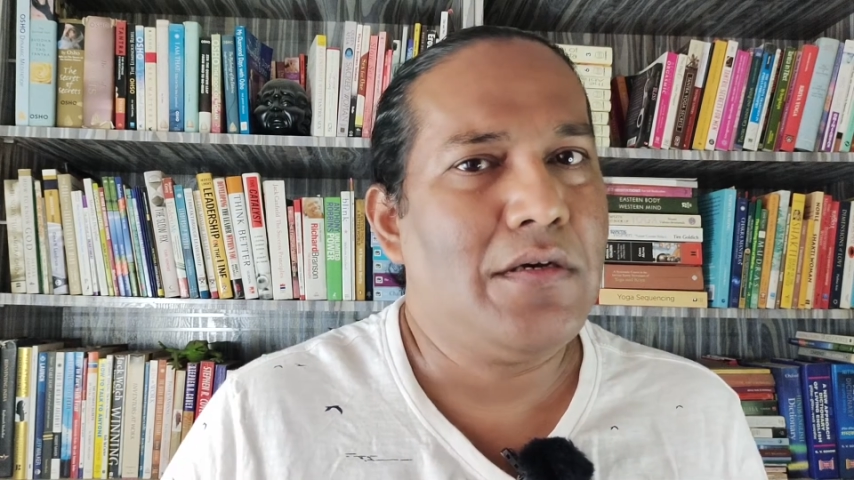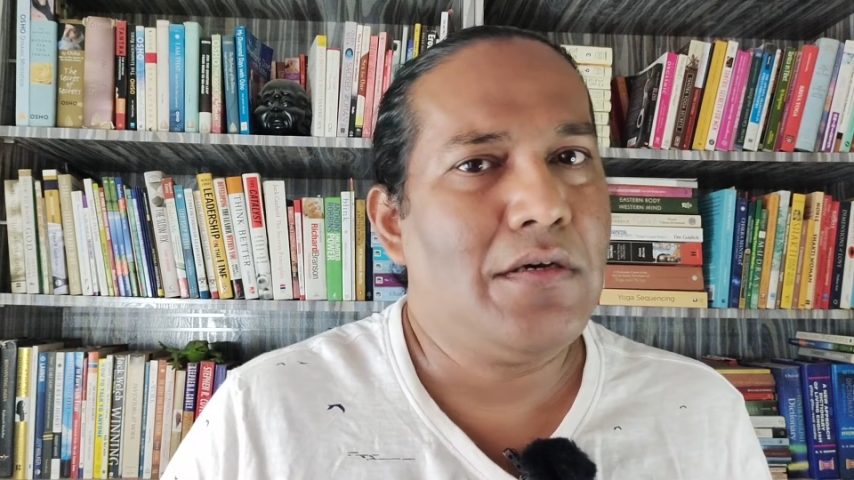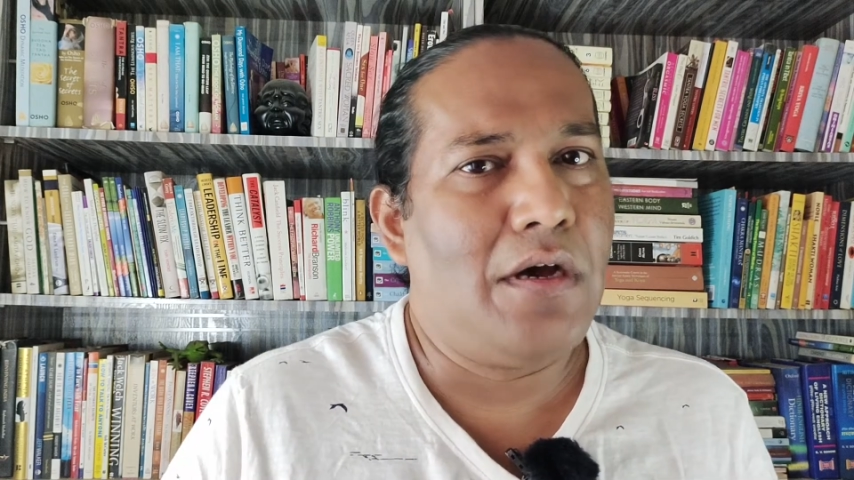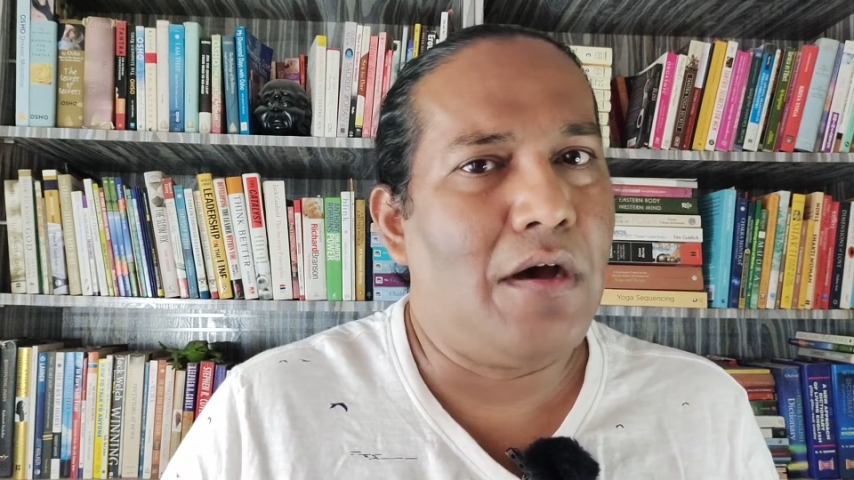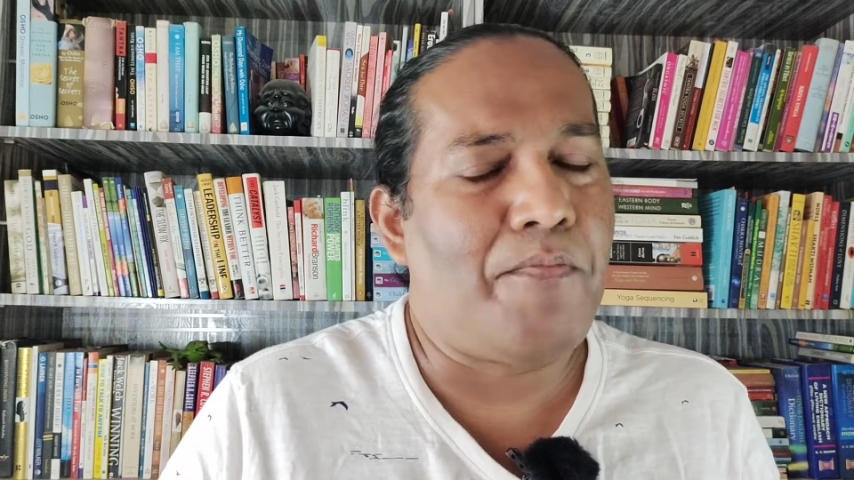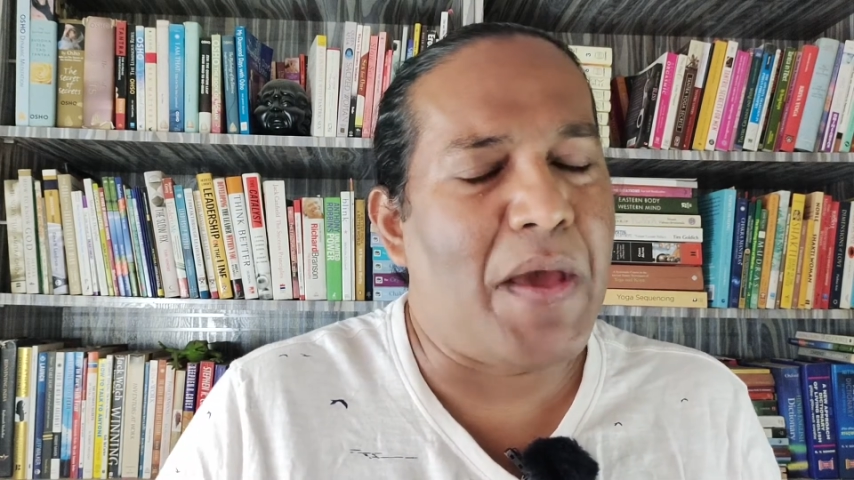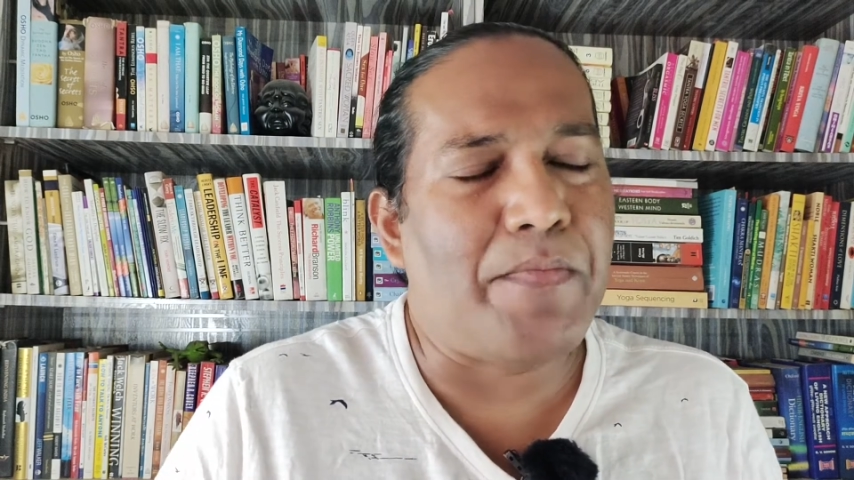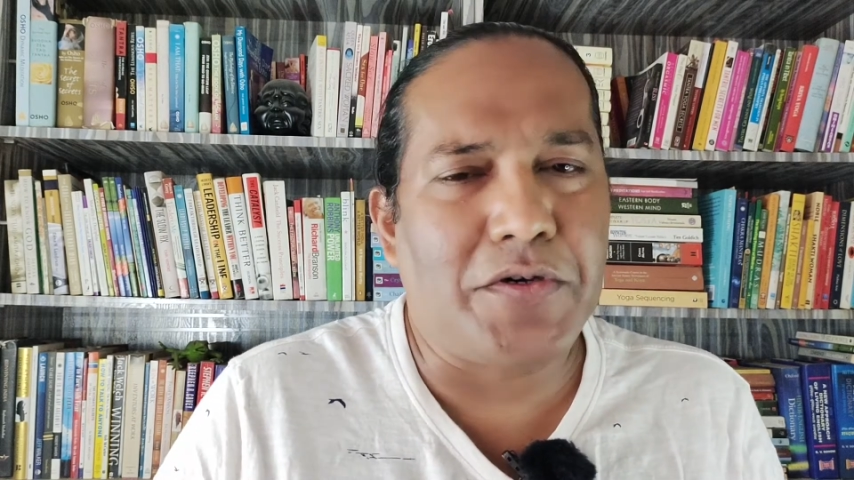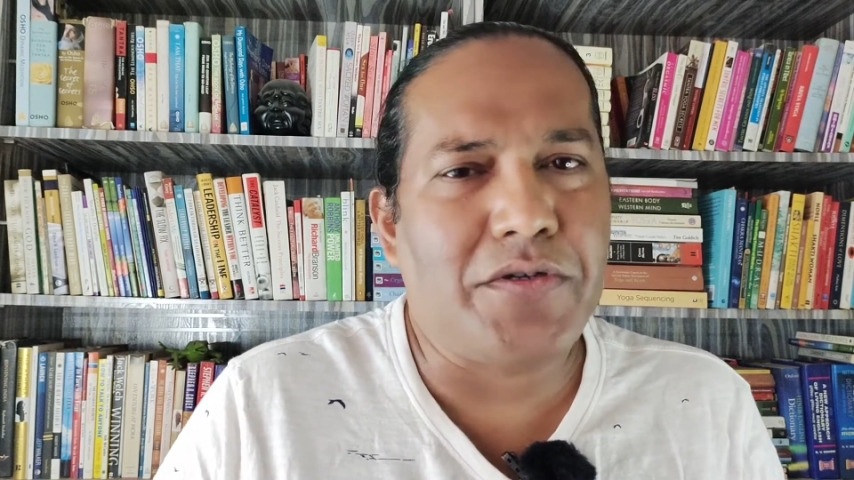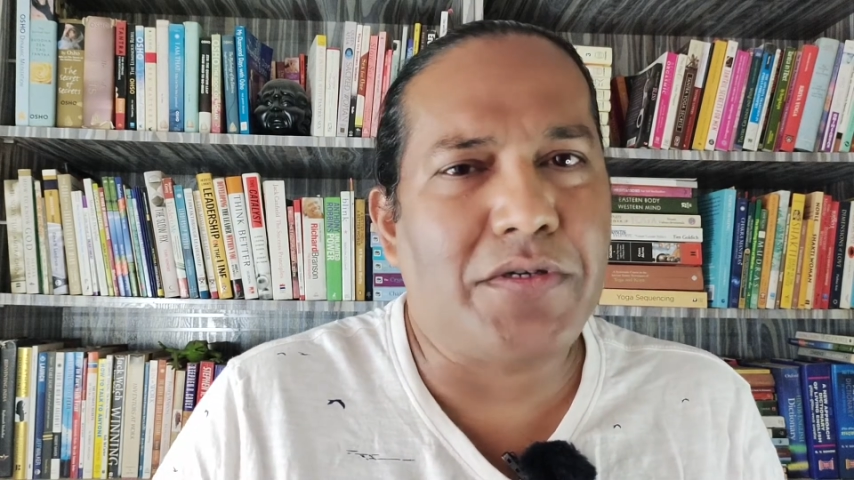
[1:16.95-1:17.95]
uh,
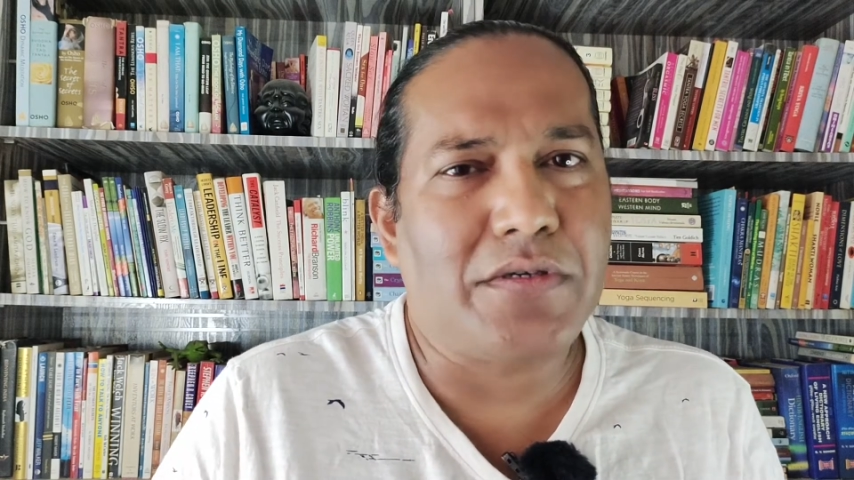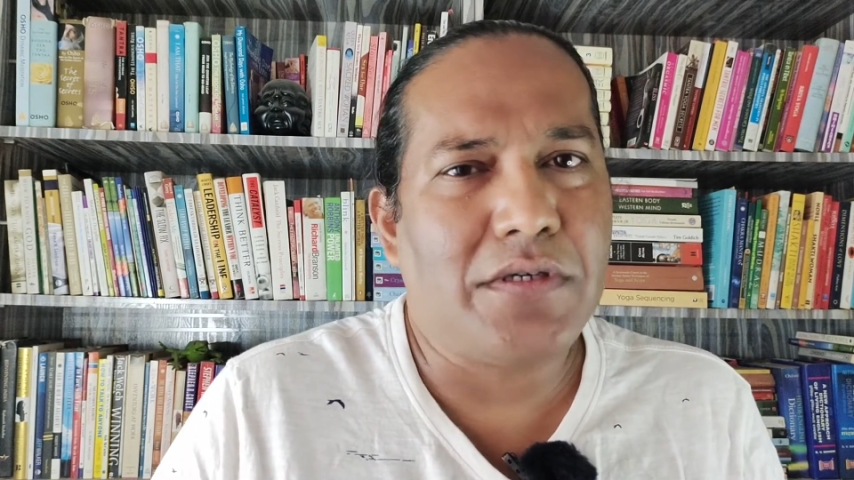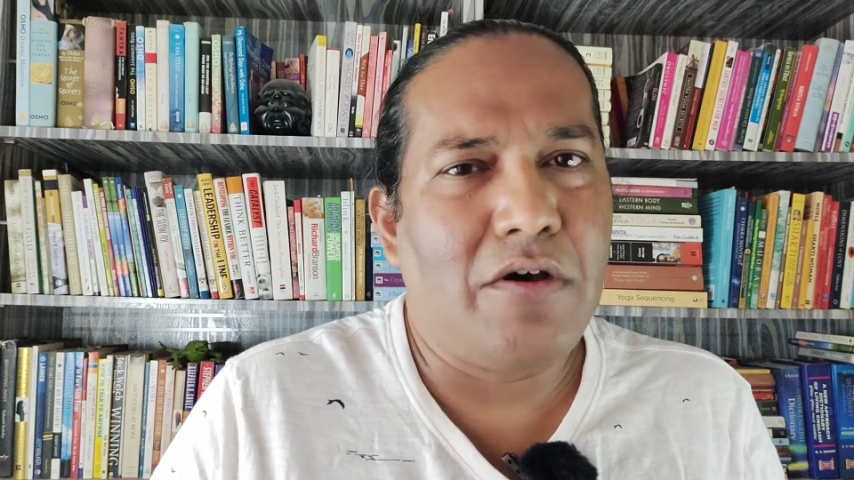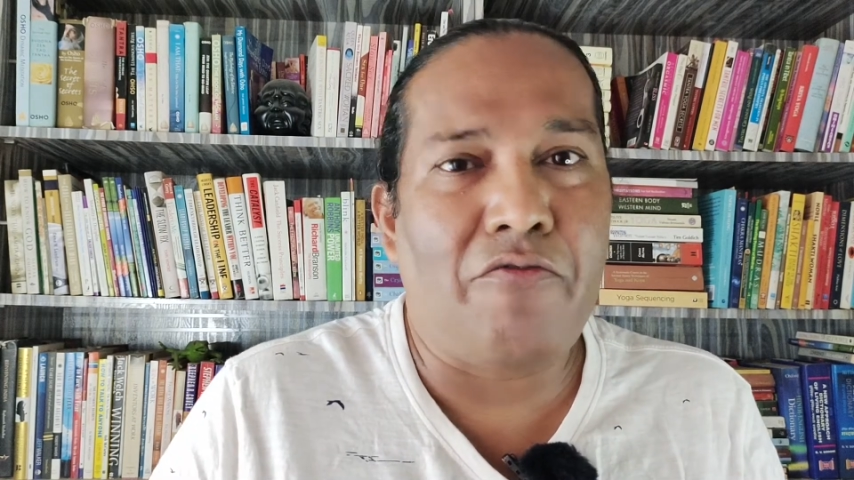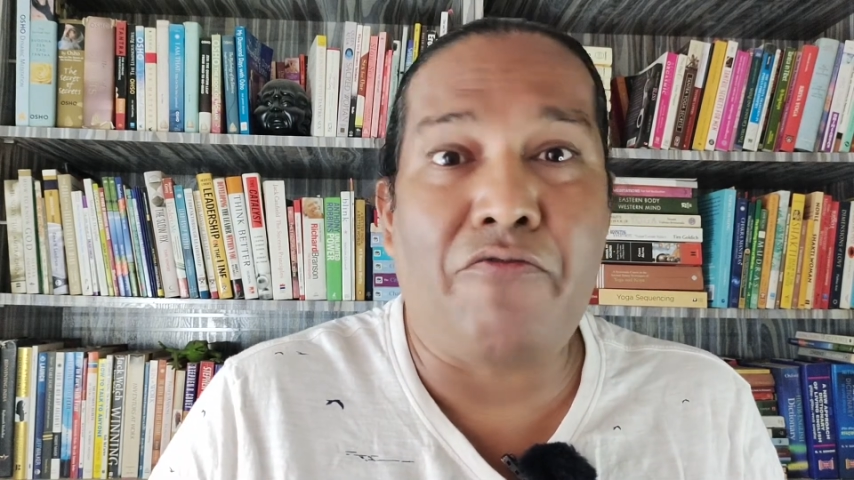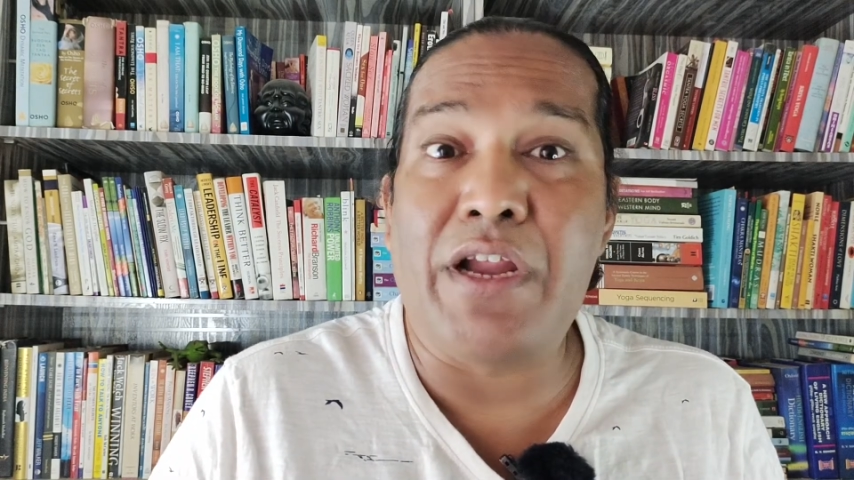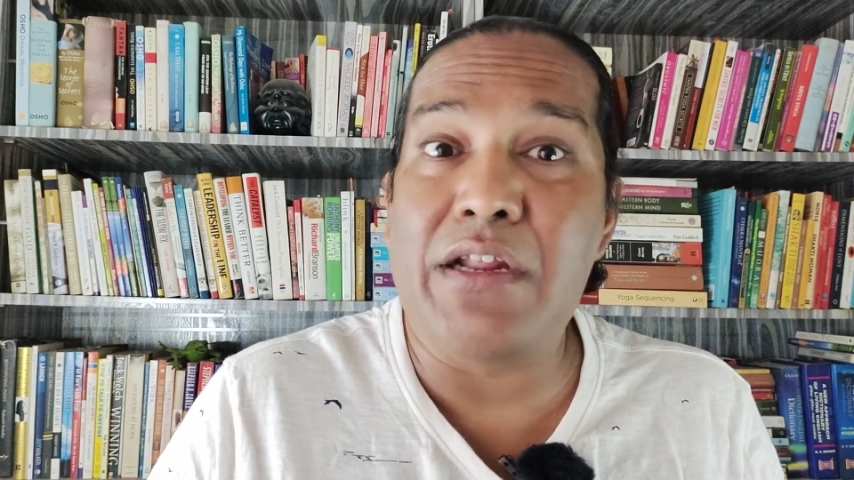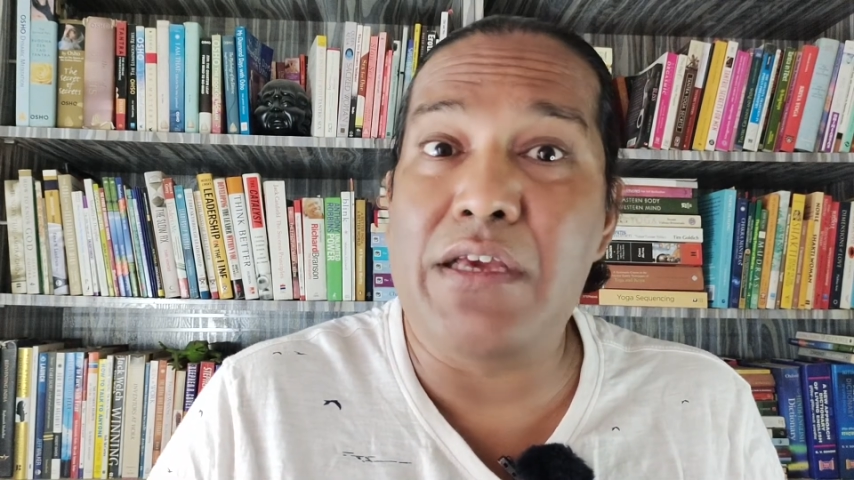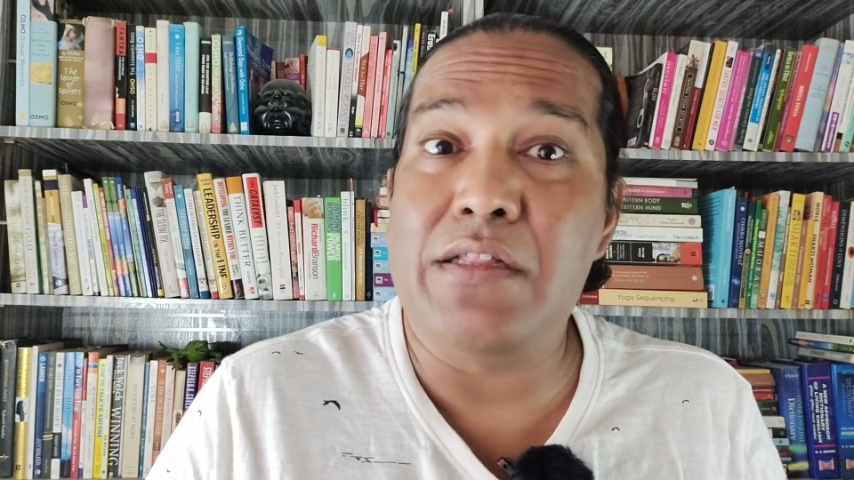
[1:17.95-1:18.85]
papers reading